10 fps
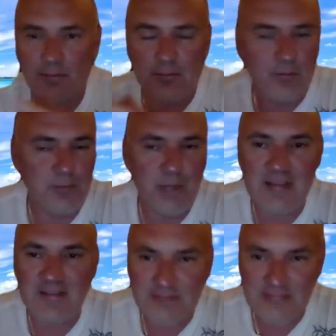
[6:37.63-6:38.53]

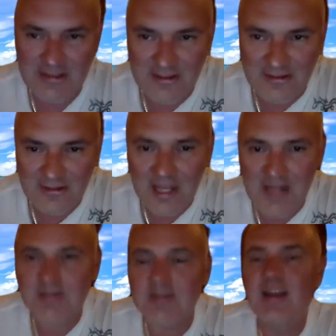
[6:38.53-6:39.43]
place of their
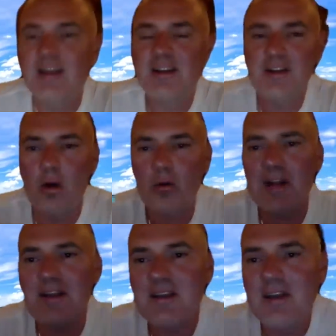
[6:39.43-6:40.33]
destination, they're
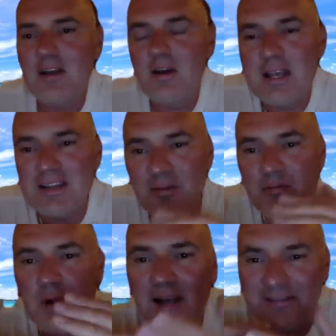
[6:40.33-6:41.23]
already in the
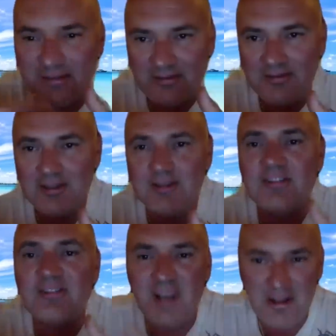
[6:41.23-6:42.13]
process, in the
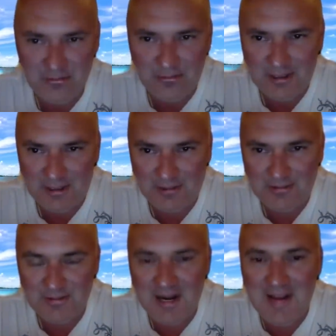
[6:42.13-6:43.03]
sales funnel,
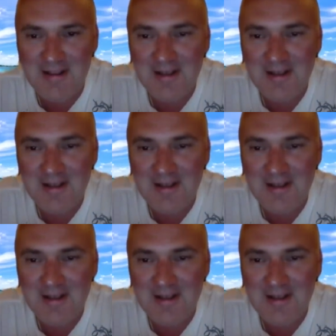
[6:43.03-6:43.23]
right?